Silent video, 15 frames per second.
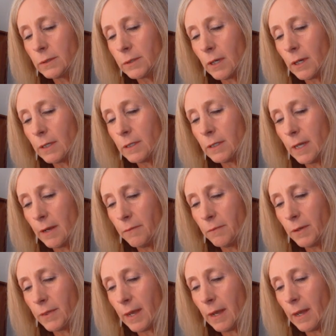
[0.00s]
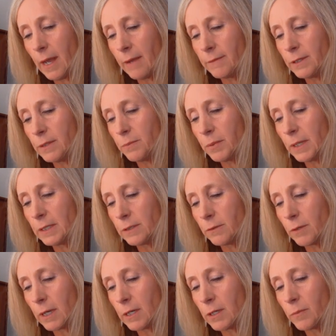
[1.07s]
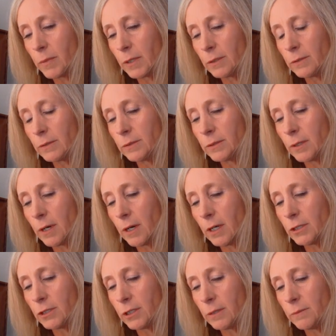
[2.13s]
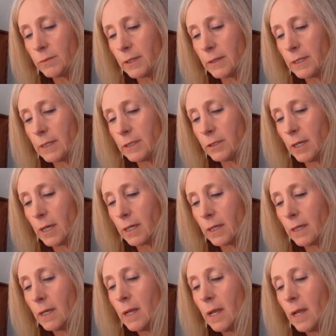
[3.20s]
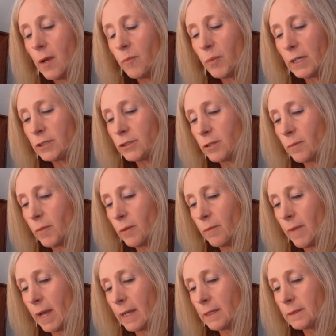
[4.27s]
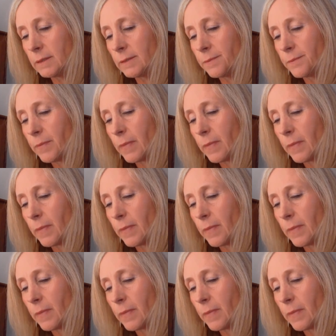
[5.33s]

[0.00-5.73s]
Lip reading: is hard enough without having to place greater burdens or hardships on these young, impressionable minds.